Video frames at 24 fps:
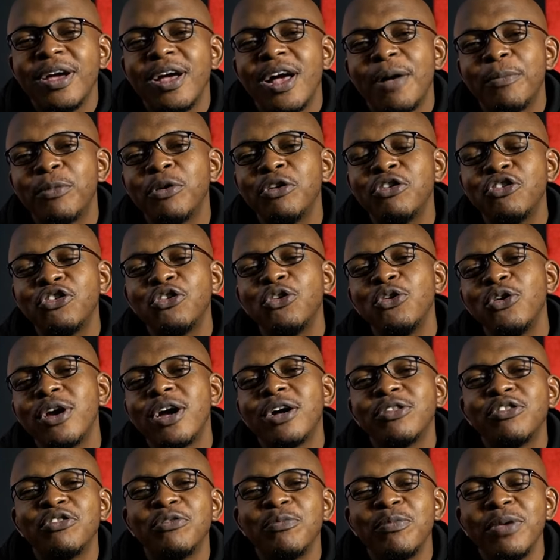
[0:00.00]
I'm going to show you
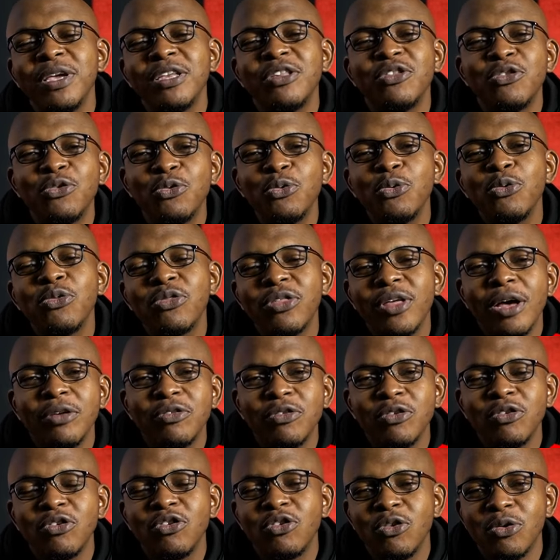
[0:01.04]
how to make
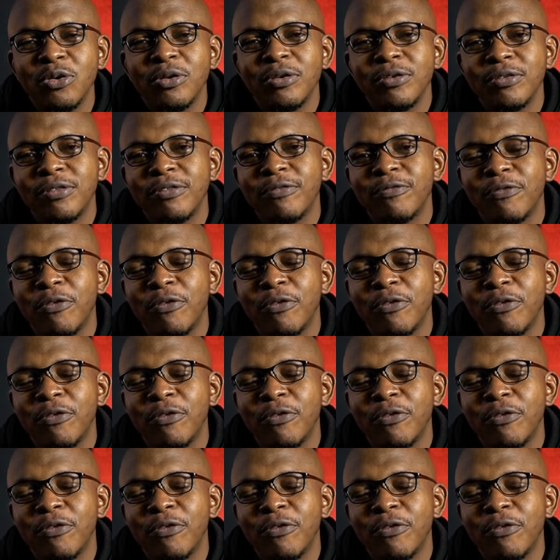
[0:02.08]
$2,000